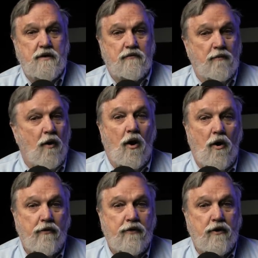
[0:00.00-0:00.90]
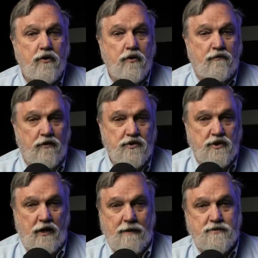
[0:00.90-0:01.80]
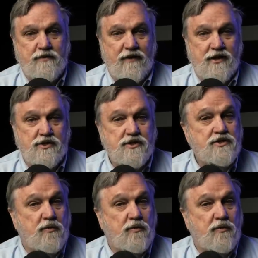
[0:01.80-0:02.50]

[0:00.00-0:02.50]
from all their universal observations,